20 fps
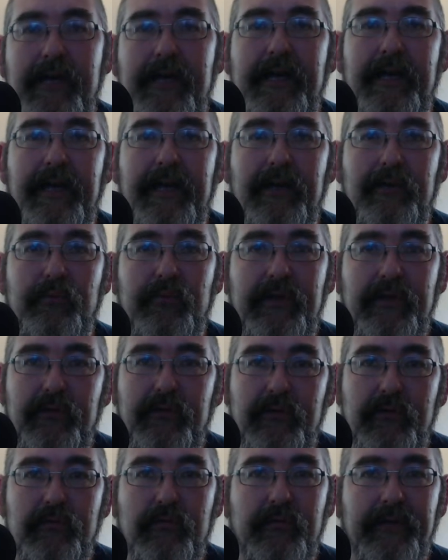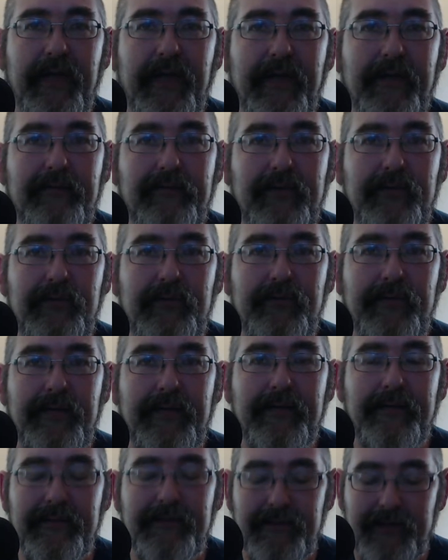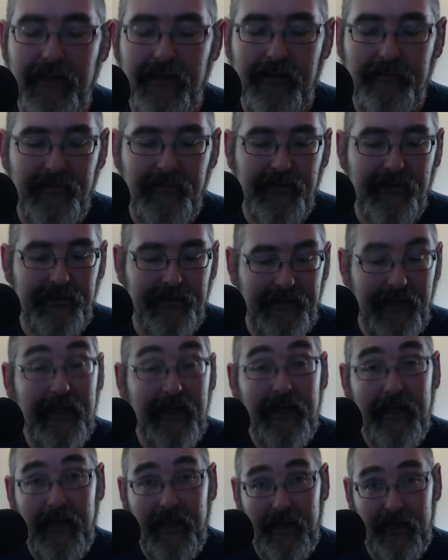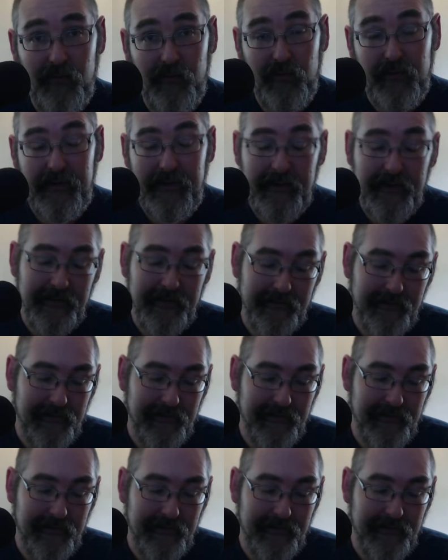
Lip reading: and we do what we have to do to get the job done, and we did.